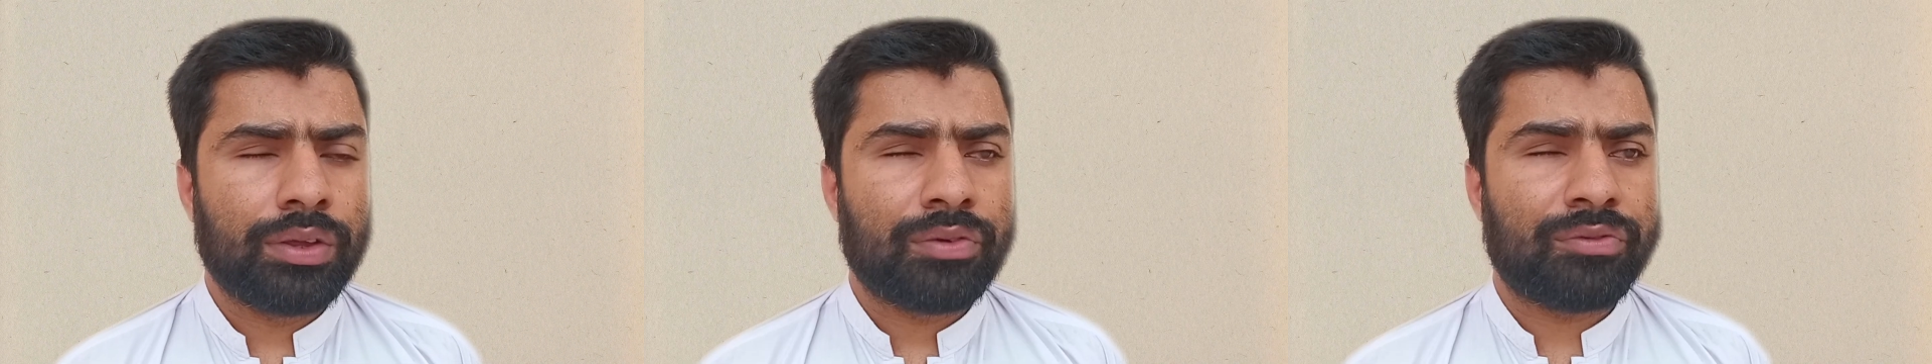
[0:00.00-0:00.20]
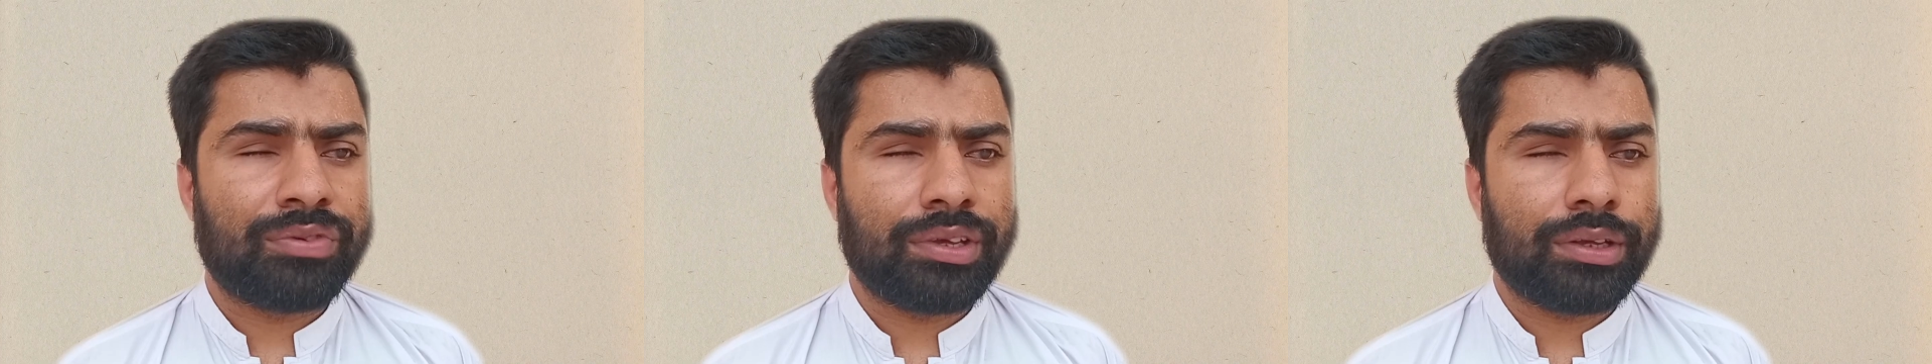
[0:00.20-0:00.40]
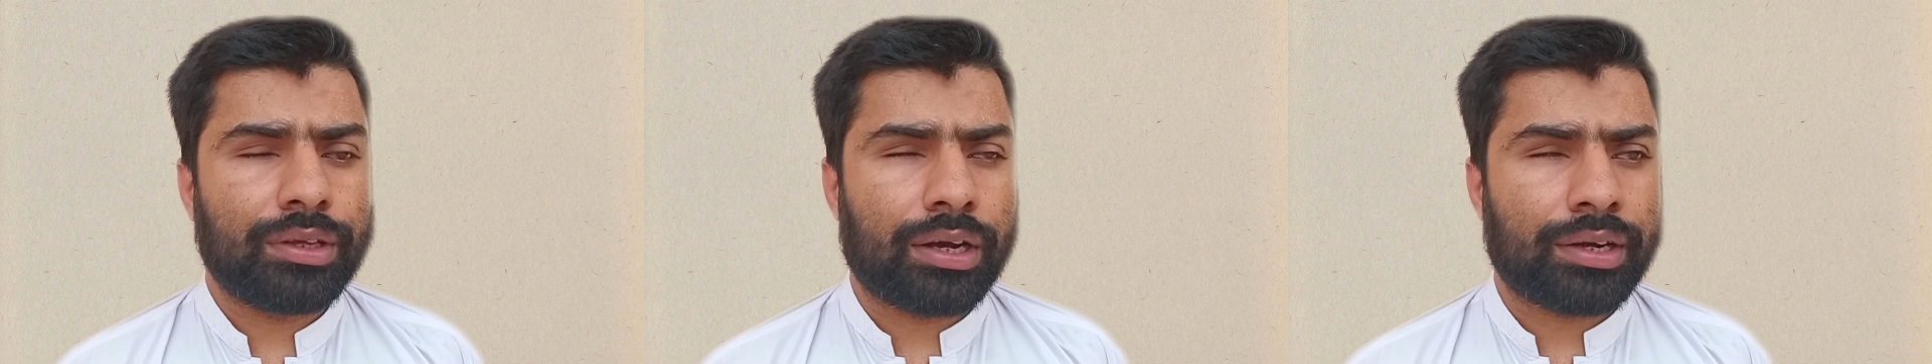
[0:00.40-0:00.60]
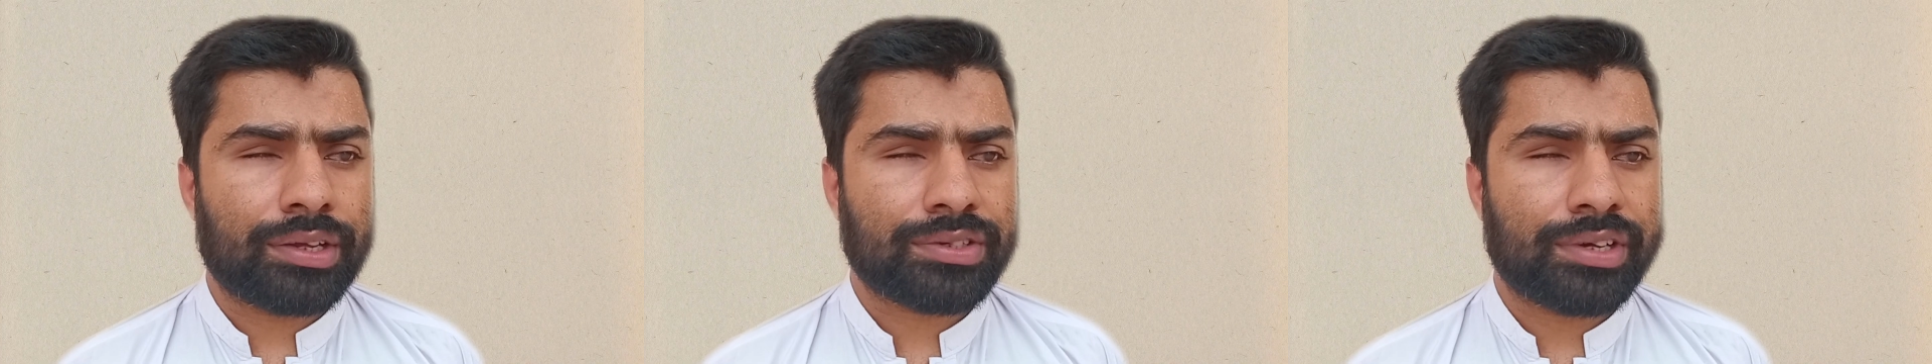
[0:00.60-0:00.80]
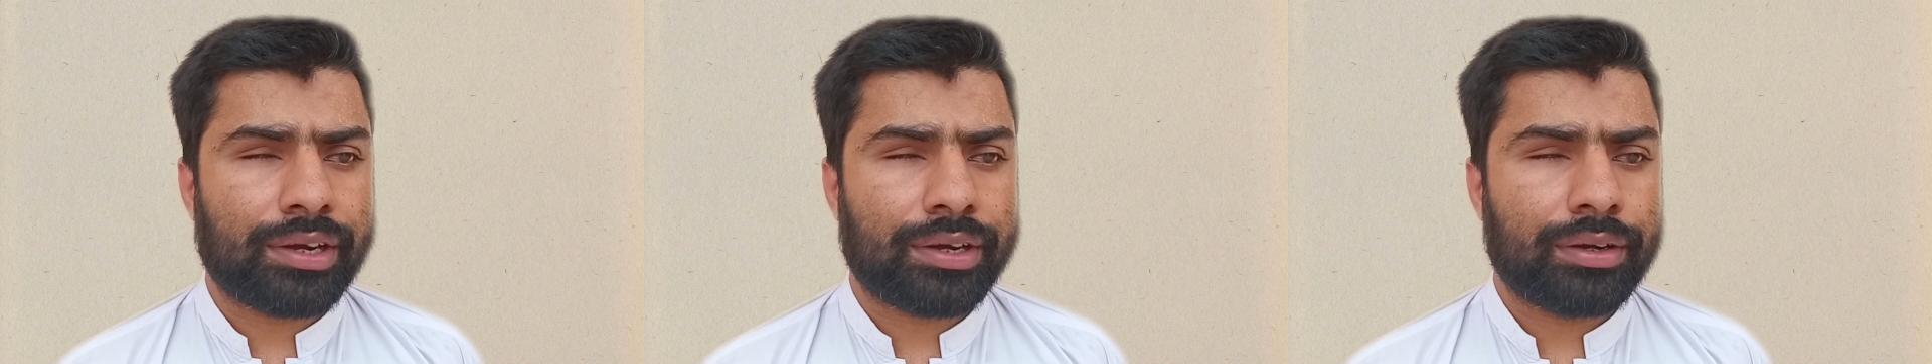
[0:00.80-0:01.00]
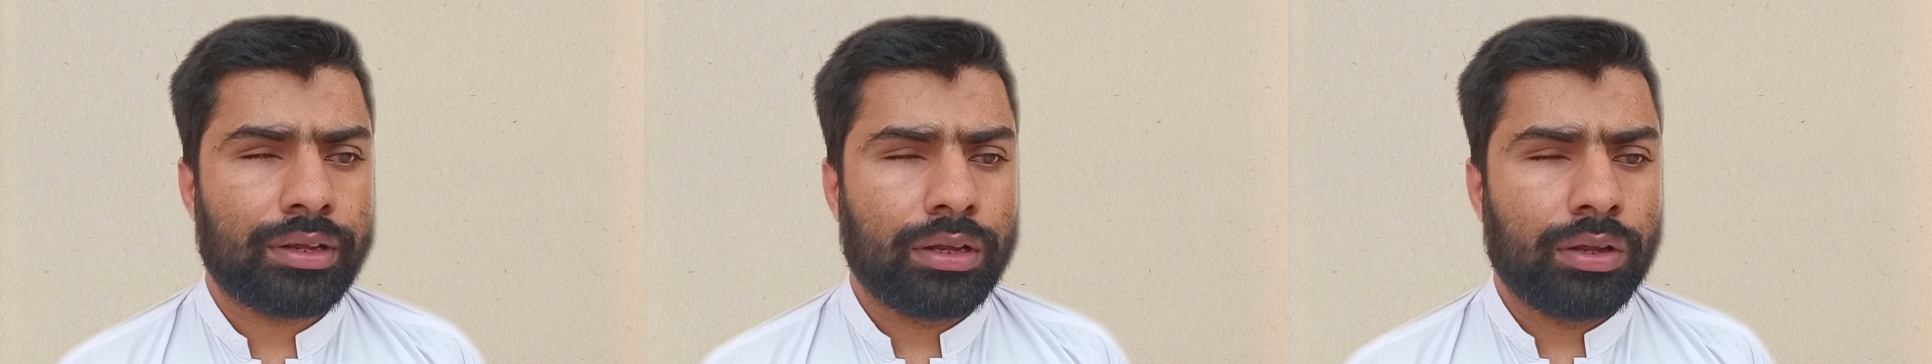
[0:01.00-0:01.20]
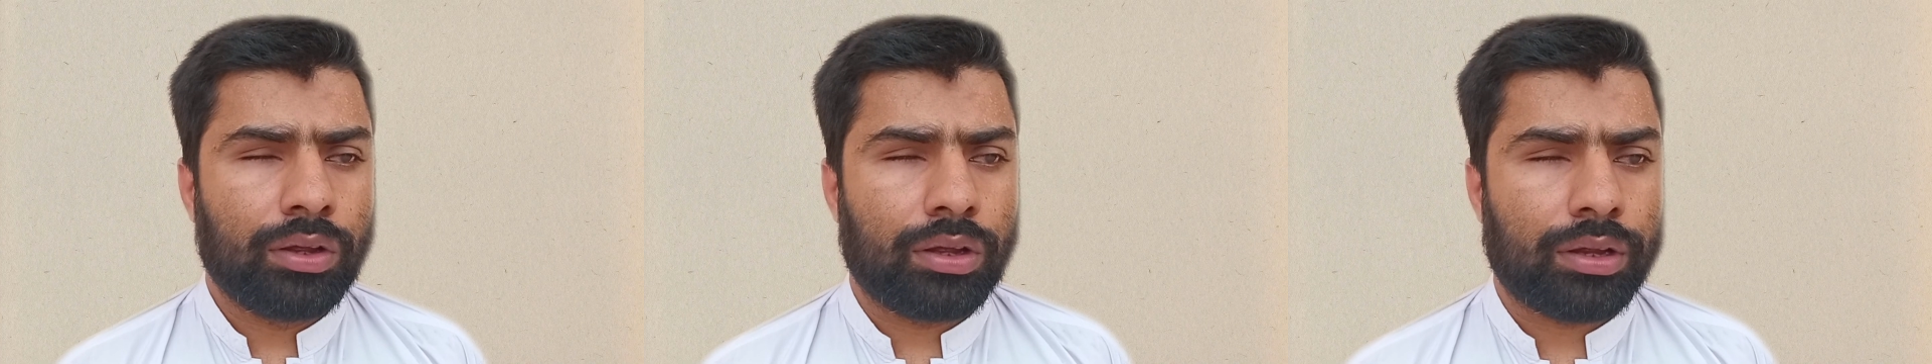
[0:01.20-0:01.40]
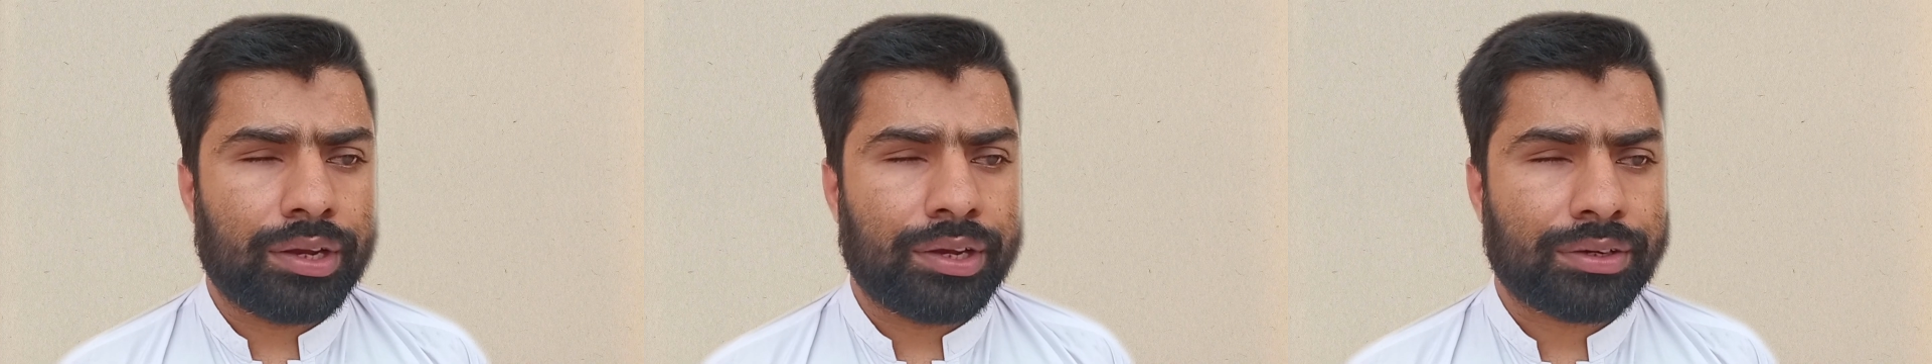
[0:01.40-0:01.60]
we understand
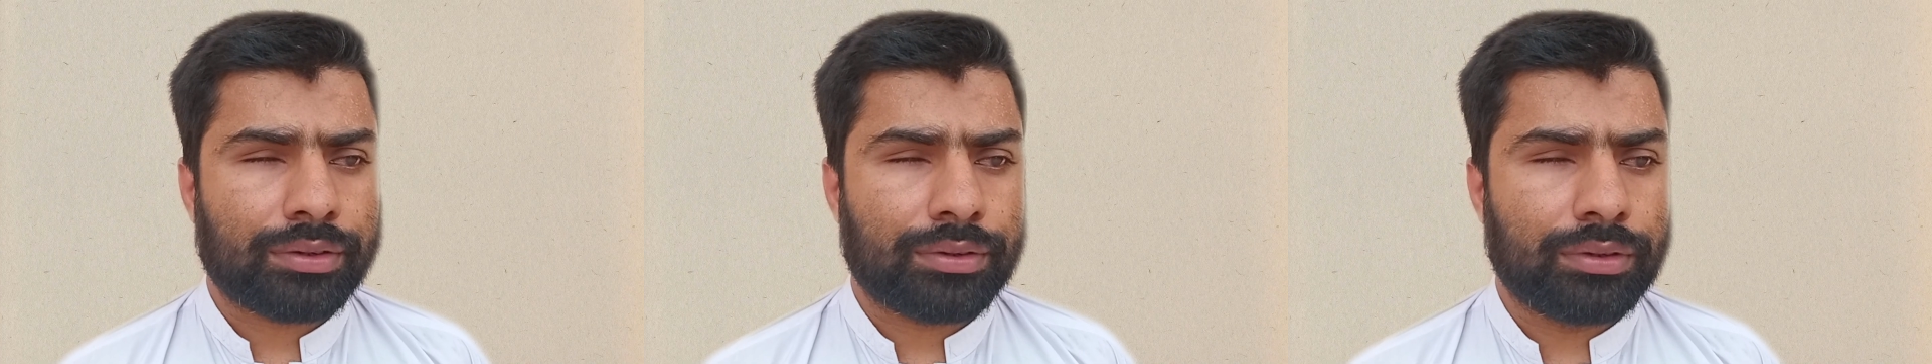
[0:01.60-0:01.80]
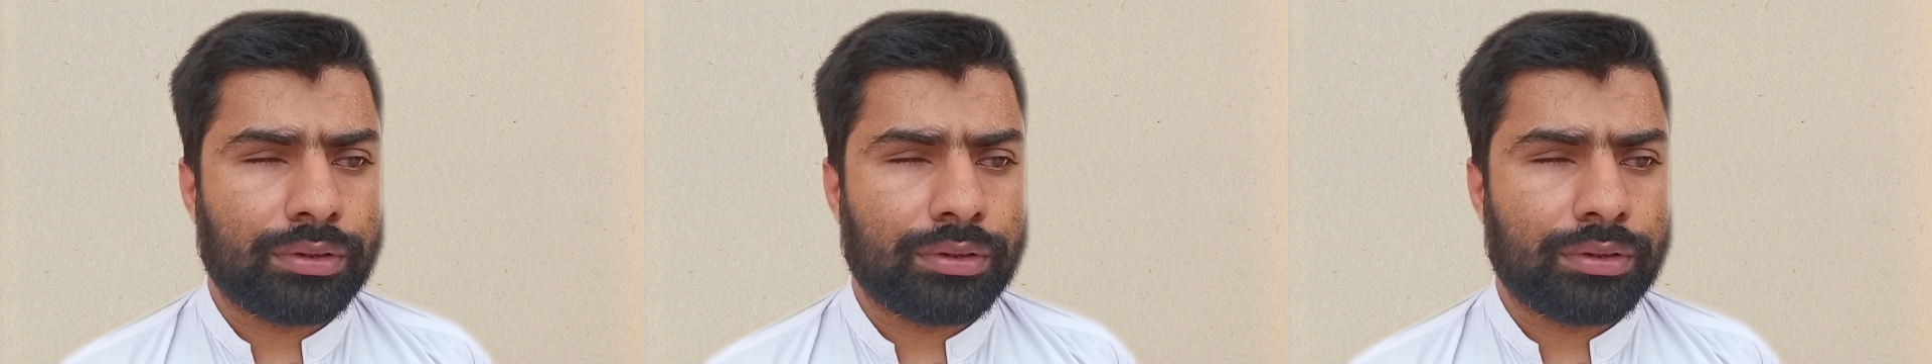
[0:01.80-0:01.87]
it